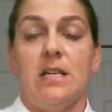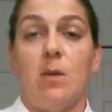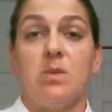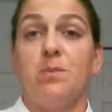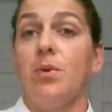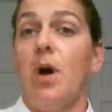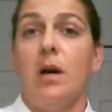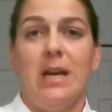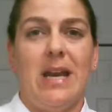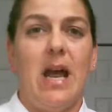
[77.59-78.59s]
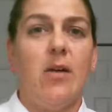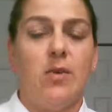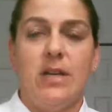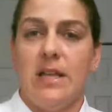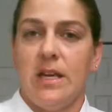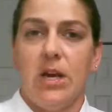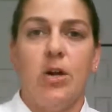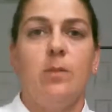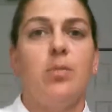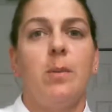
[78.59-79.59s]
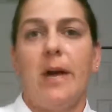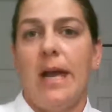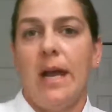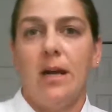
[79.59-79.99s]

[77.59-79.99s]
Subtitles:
I was blogging every day. Like, I couldn't put my head